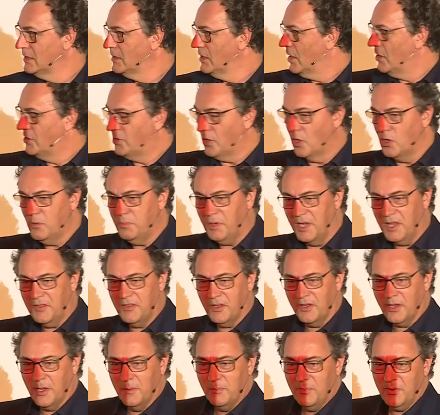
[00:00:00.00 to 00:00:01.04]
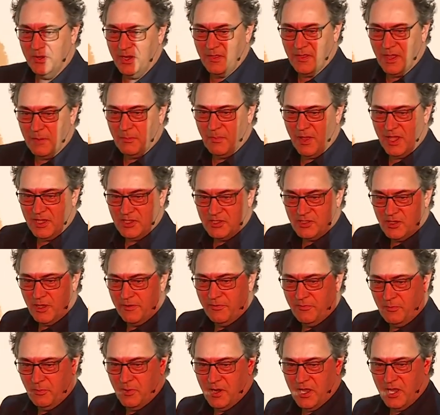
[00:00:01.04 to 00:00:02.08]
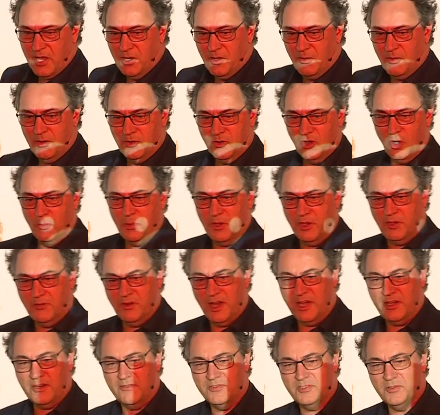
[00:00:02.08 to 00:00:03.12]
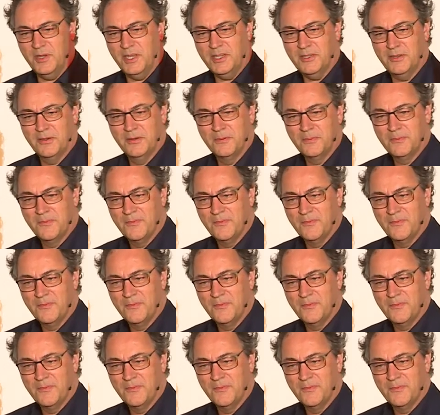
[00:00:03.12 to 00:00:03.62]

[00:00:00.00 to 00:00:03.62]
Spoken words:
Adobe, the company that makes software, you know, Adobe Creative Suite,